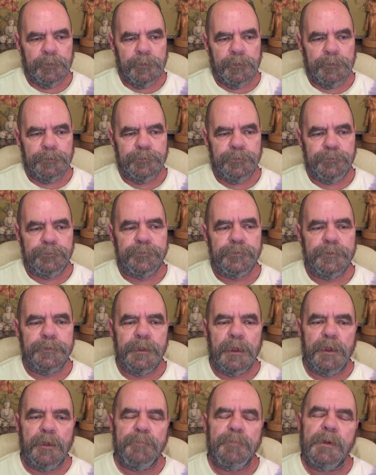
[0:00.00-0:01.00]
Additionally,
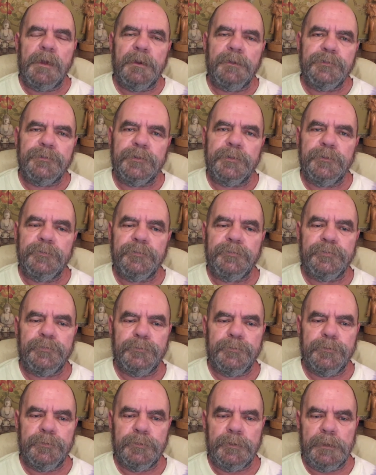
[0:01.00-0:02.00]
I apologize
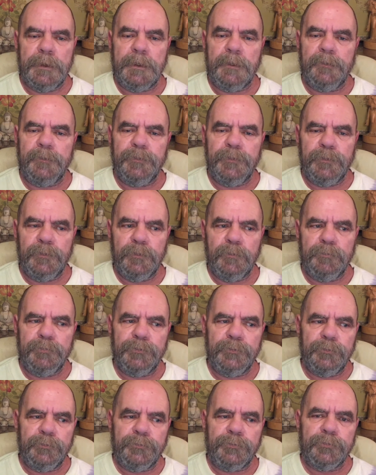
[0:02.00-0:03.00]
for allowing the
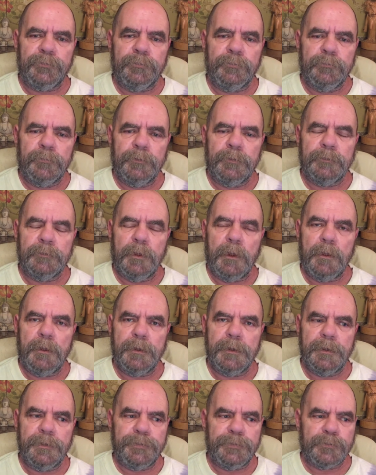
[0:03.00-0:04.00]
abuse,
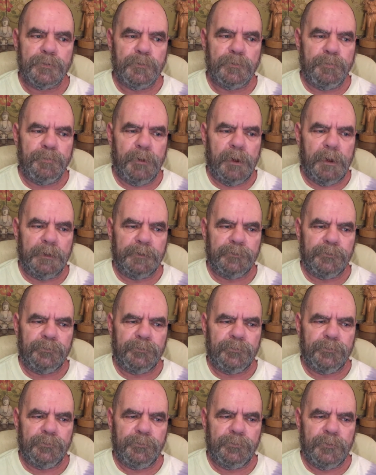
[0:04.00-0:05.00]
unethical
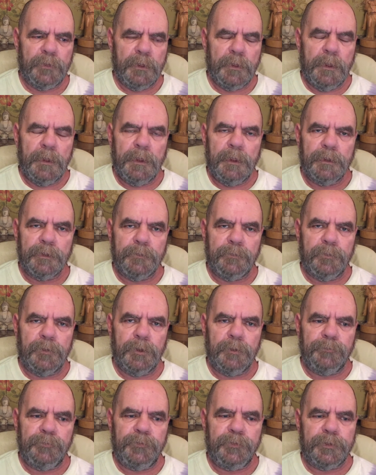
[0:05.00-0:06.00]
practices, and
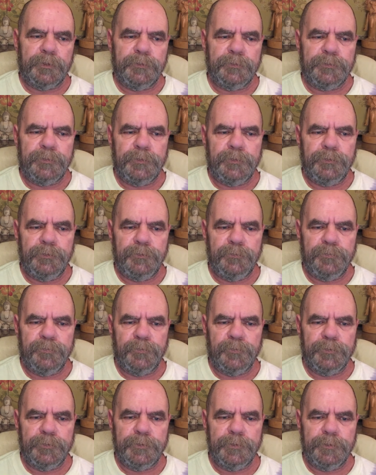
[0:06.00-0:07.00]
crimes to continue
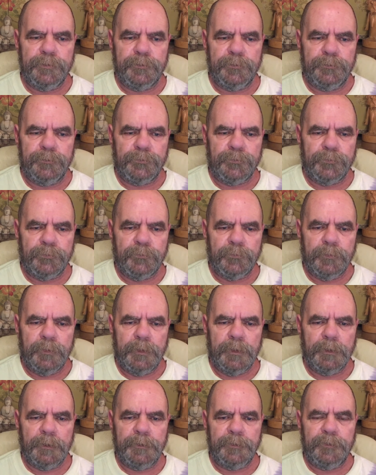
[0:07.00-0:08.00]
for years,
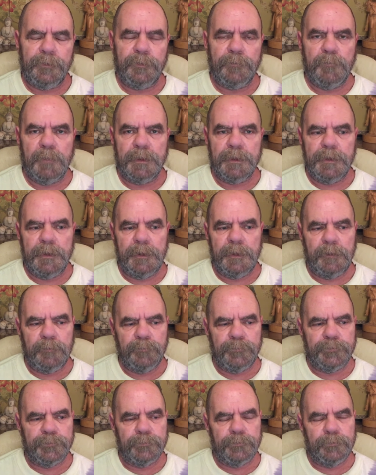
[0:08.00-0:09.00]
and lending my name
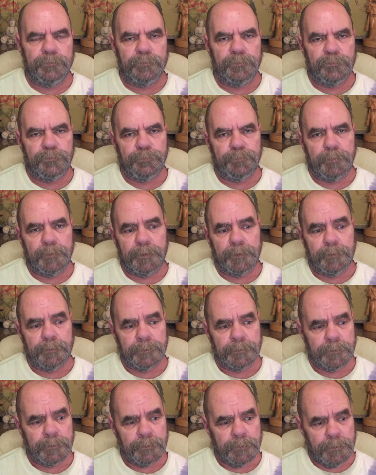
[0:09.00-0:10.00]
to
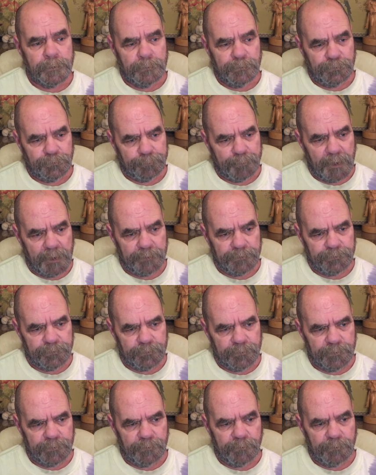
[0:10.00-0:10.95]
sponsoring,